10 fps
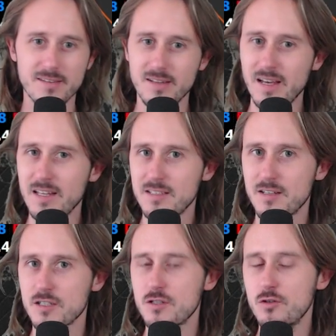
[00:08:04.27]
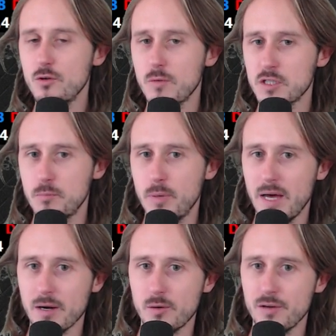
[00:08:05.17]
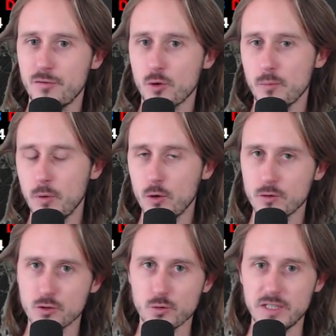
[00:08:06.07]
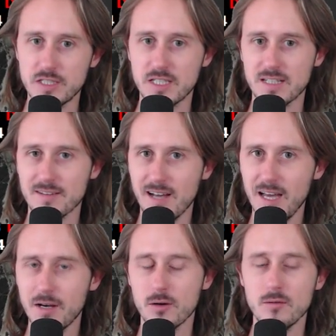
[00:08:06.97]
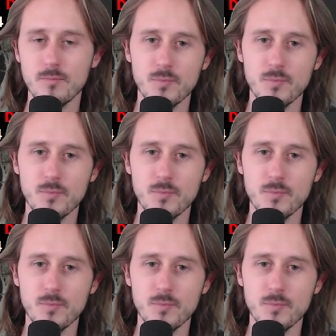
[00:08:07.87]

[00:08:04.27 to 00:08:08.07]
That hand doesn't do much better if your opponent's range get tighter.